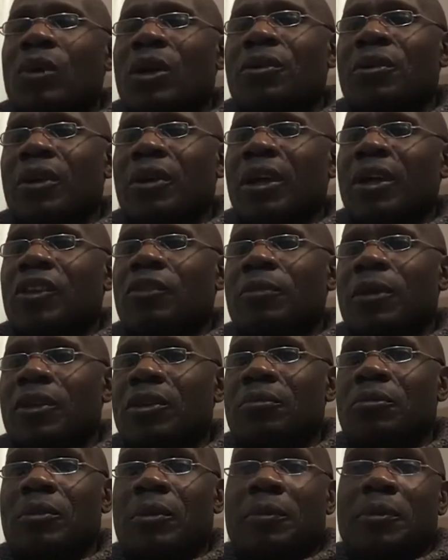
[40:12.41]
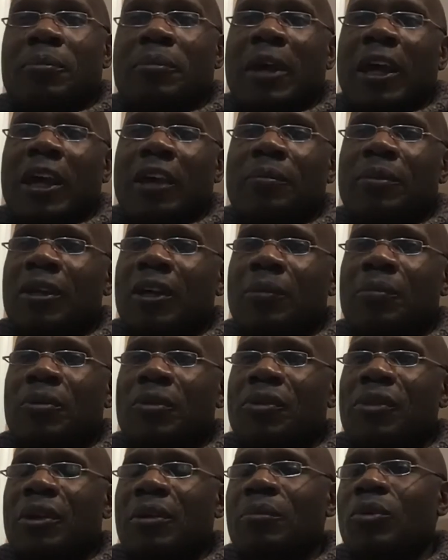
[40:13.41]
whether I expect them to be able to back me up
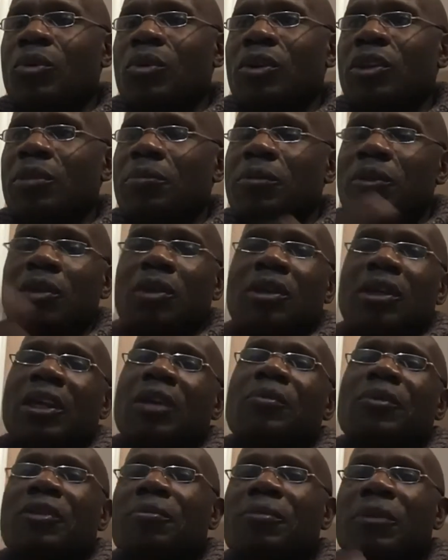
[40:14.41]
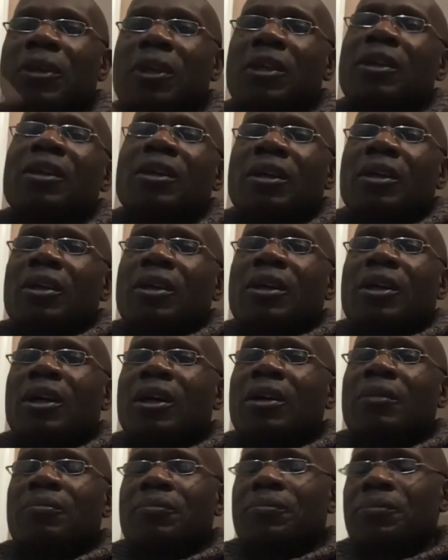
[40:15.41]
with them or communicate with me
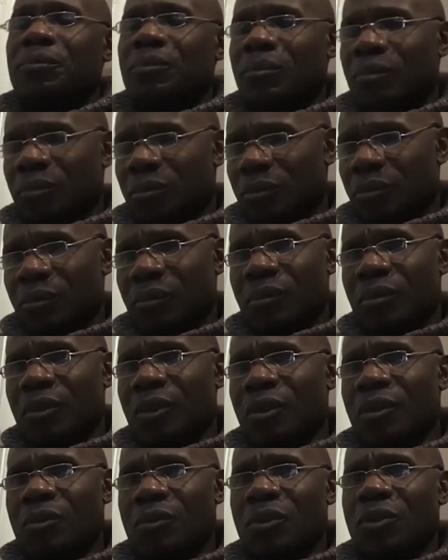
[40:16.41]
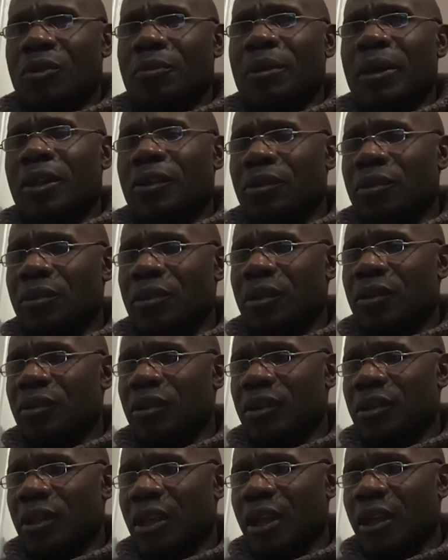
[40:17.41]
um, with their bodies and things
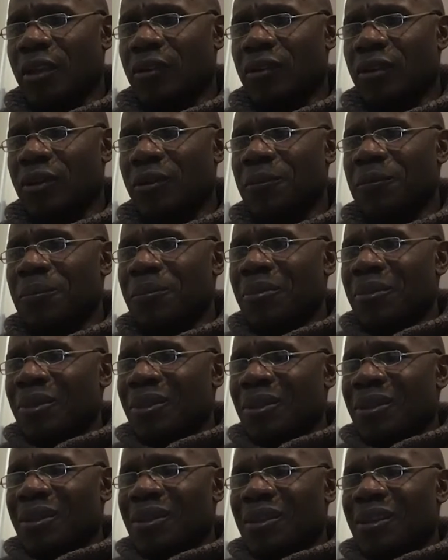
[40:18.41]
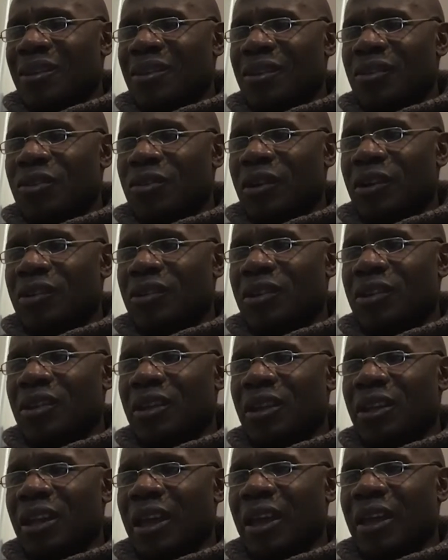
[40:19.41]
like that. So it's interesting
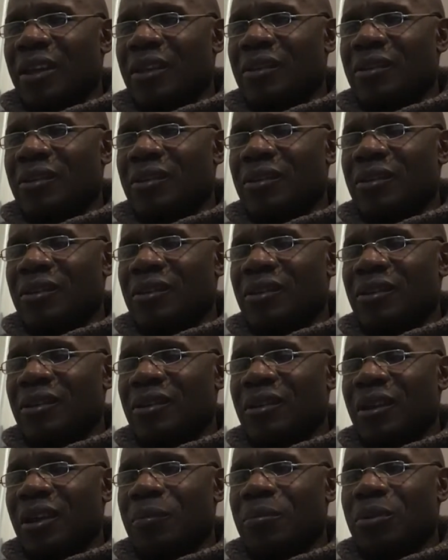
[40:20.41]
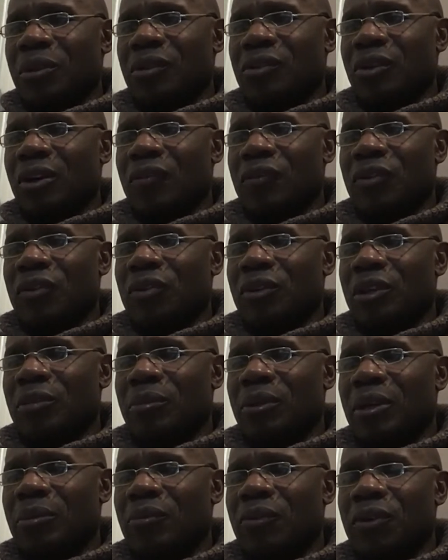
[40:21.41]
that as a police officer can
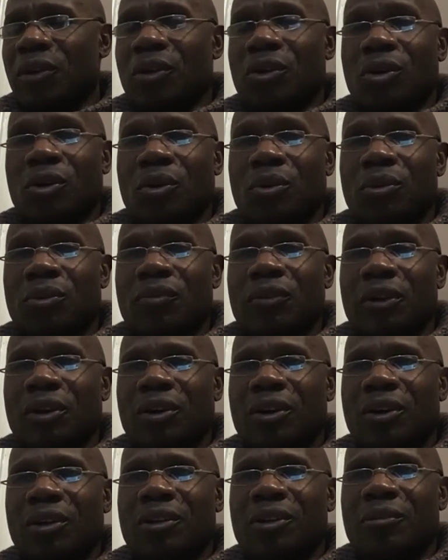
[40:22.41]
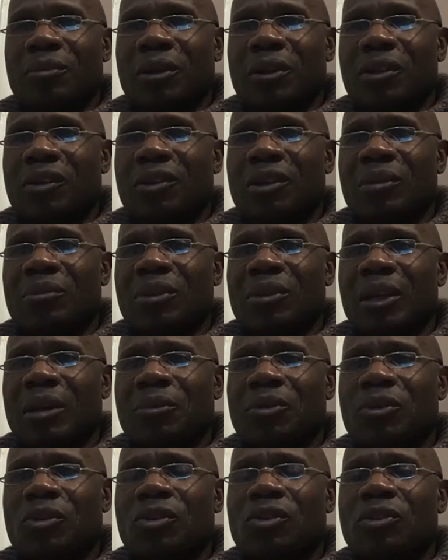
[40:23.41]
become very cold and very hardened, but at the same
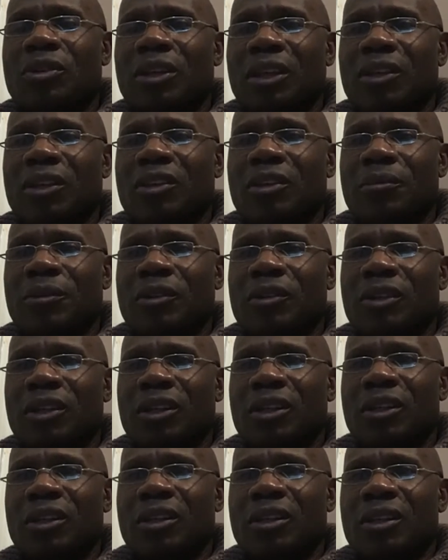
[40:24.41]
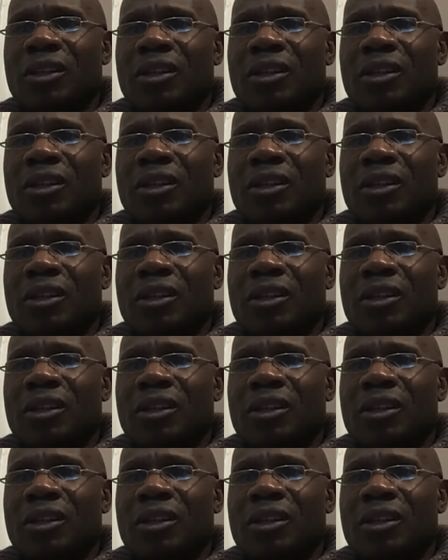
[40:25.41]
time, there's a certain intimacy